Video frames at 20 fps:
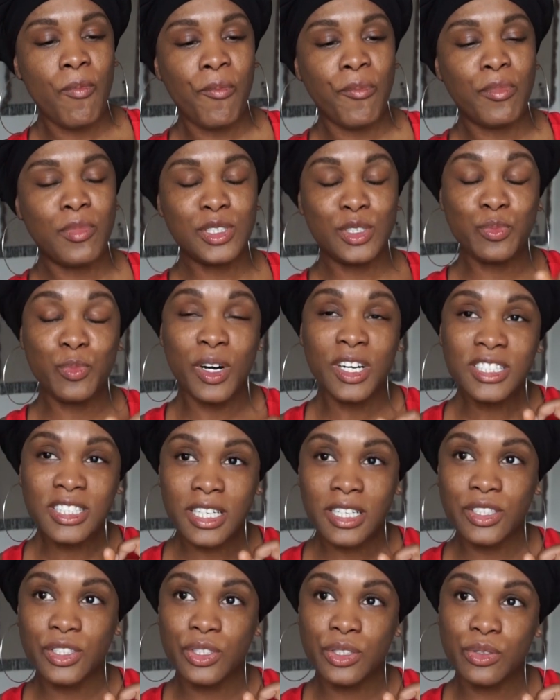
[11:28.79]
Which was
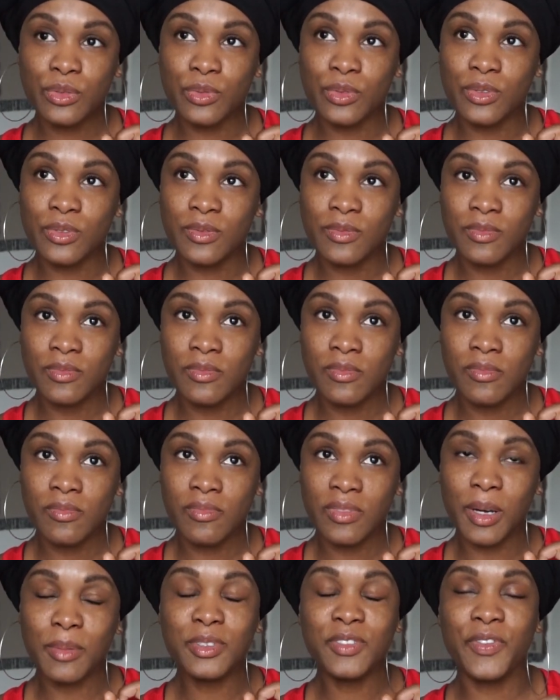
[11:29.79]
unusual.
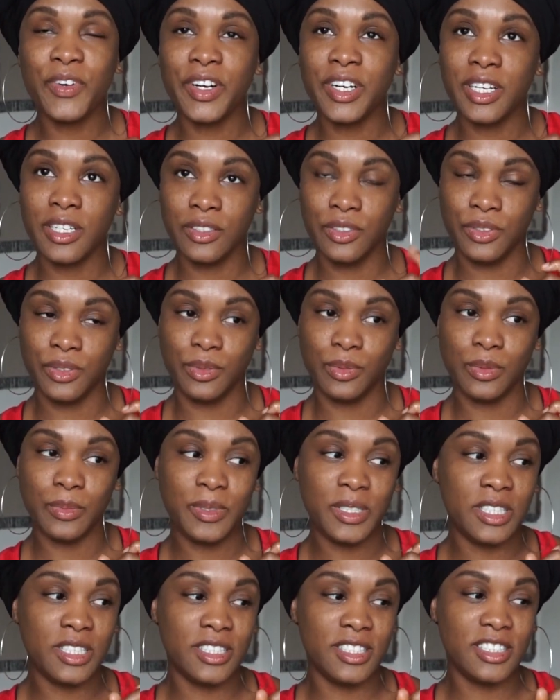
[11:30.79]
That was very unusual,
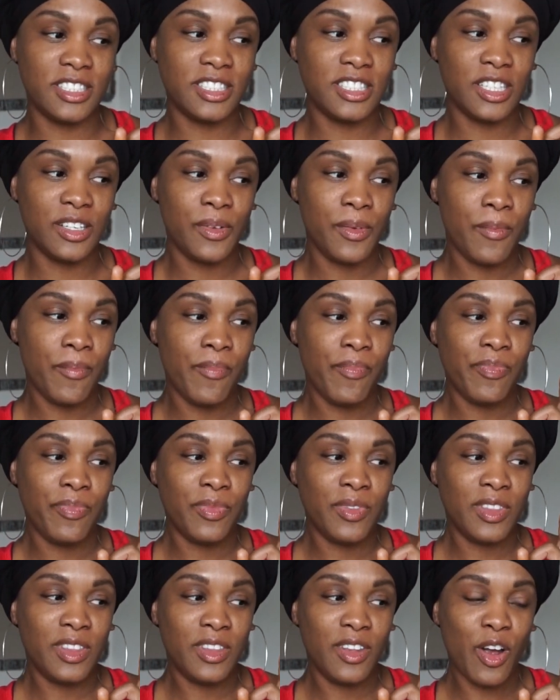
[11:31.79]
because
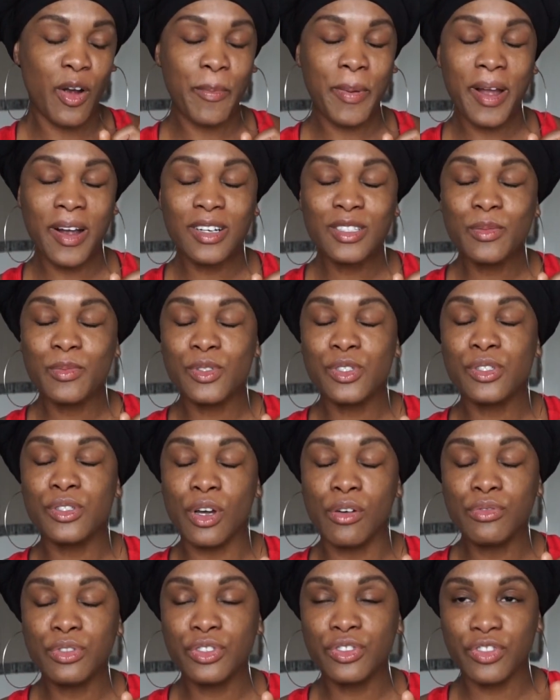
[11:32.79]
her parents were
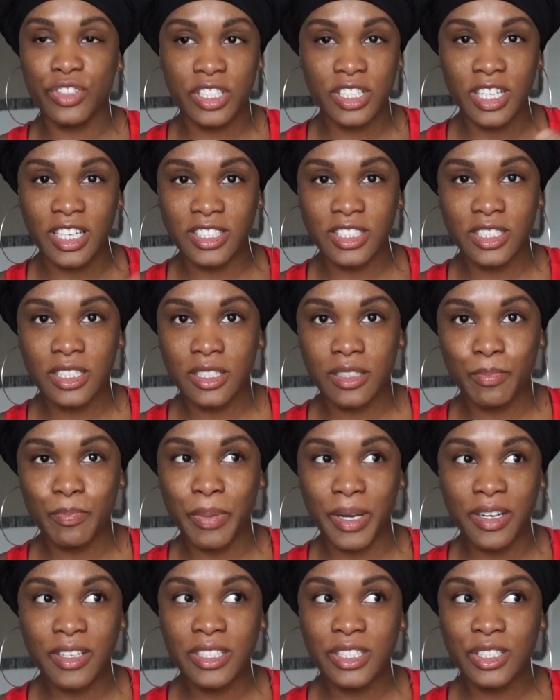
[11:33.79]
so strict. Like, she could
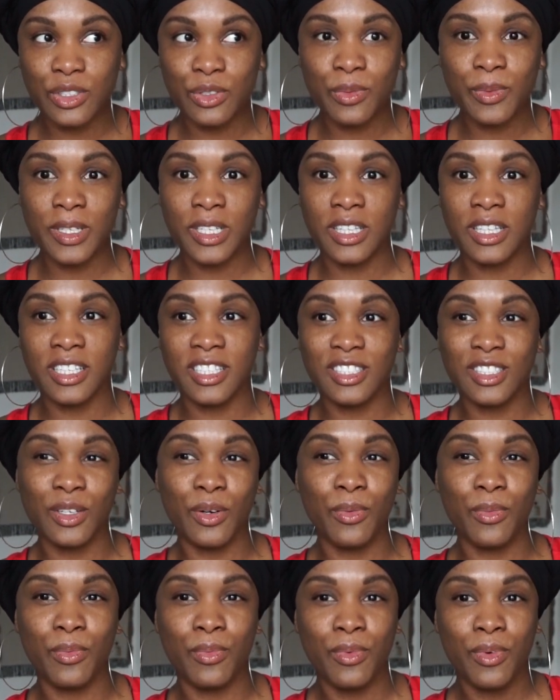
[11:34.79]
barely do anything.
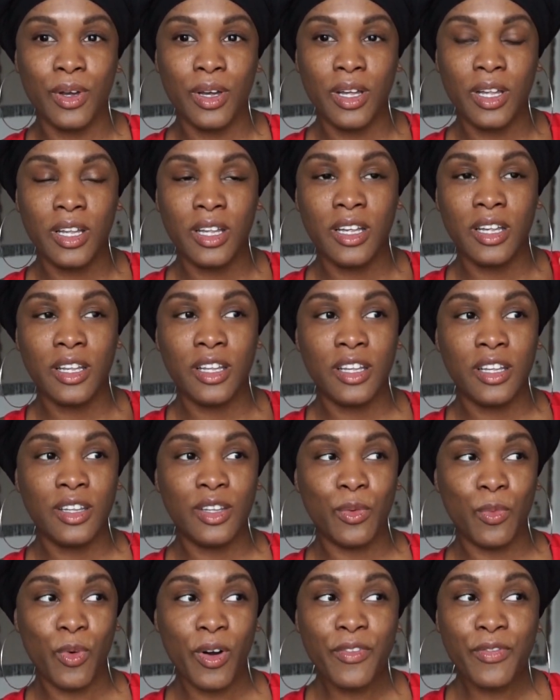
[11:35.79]
So
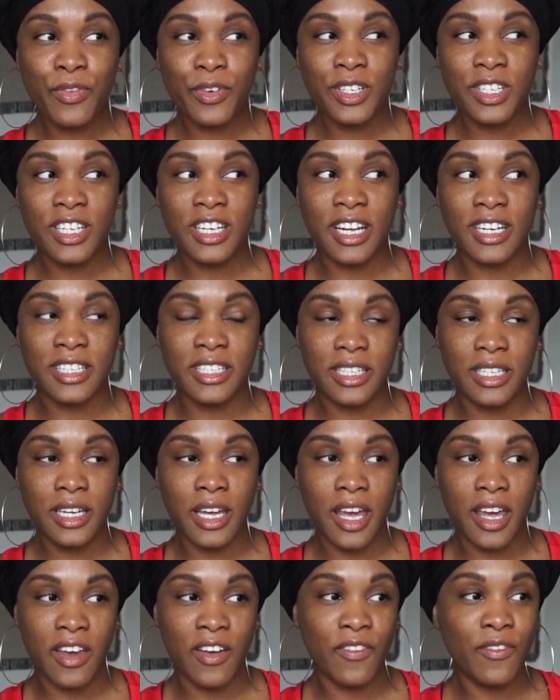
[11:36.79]
the one friend that I did
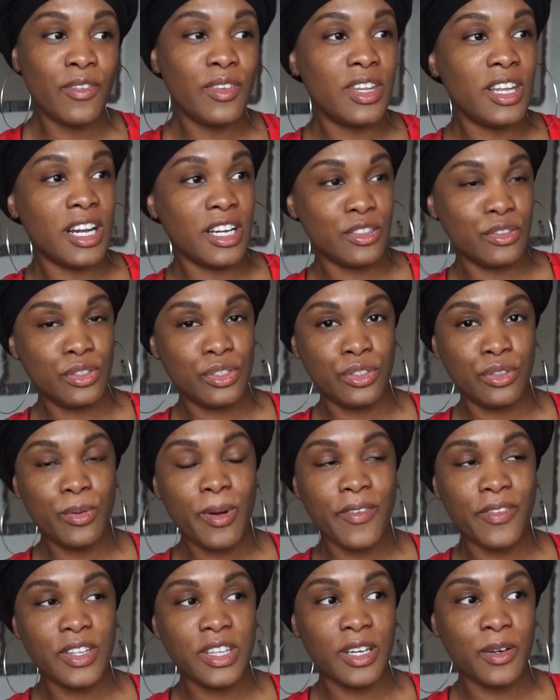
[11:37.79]
have that I used to do
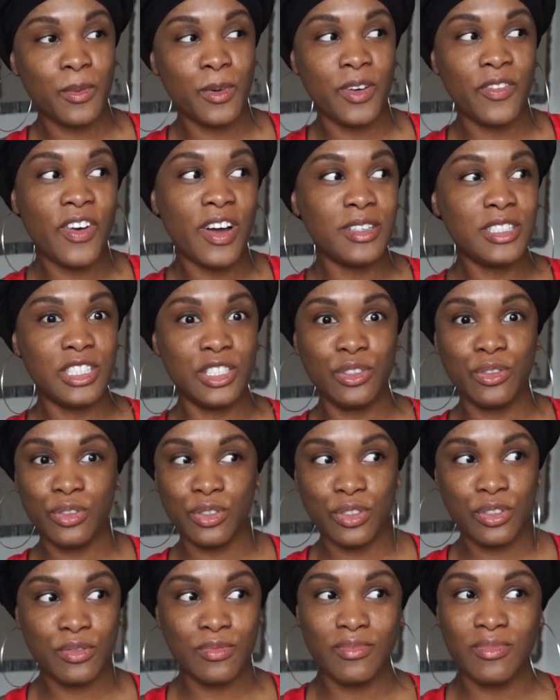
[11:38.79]
everything with, I just used
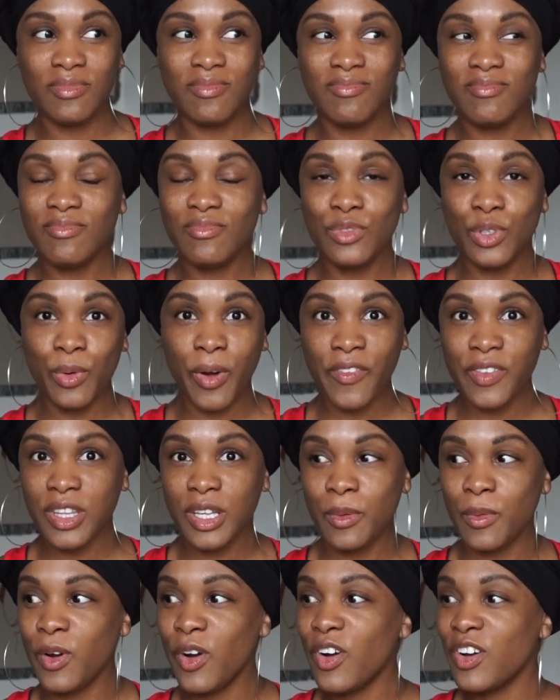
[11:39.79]
to do
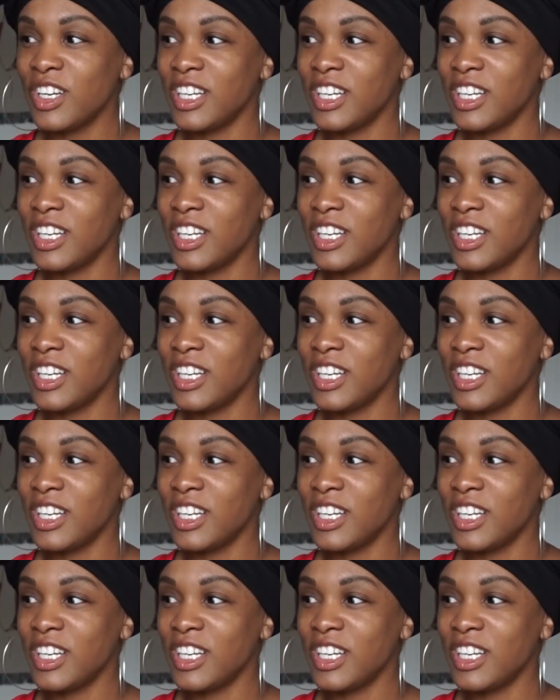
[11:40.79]
everything with her.